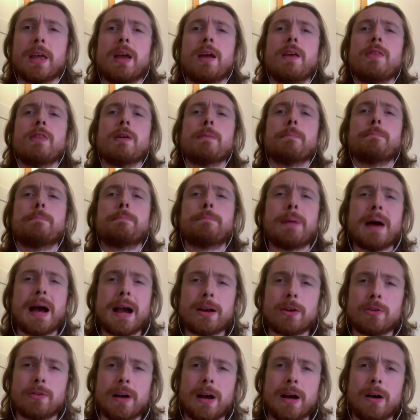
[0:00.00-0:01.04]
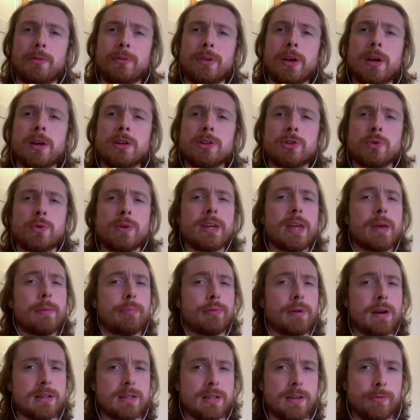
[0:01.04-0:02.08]
in the background doing
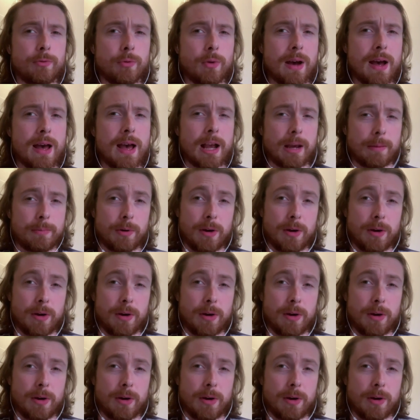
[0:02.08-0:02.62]
impressive work,